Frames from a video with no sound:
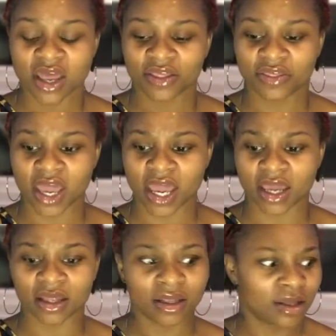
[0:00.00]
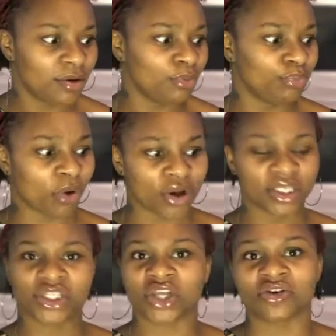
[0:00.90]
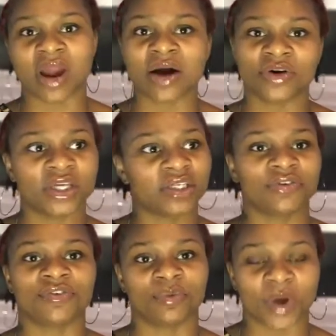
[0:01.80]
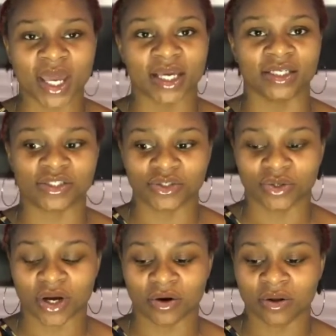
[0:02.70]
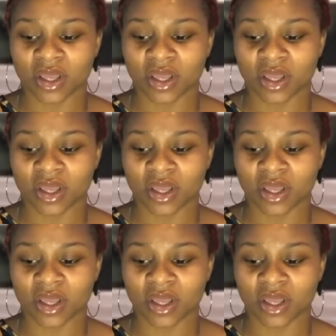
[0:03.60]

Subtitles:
that brought each other out in different ways, you know.